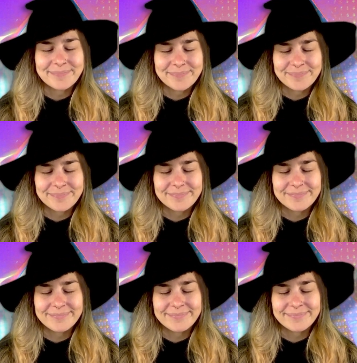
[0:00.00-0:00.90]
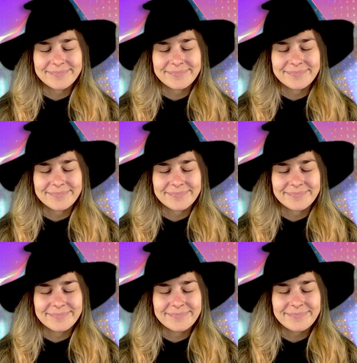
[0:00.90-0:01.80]

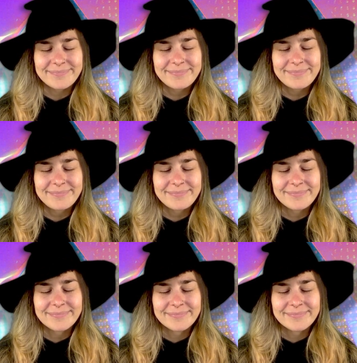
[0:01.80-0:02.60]
[no speech]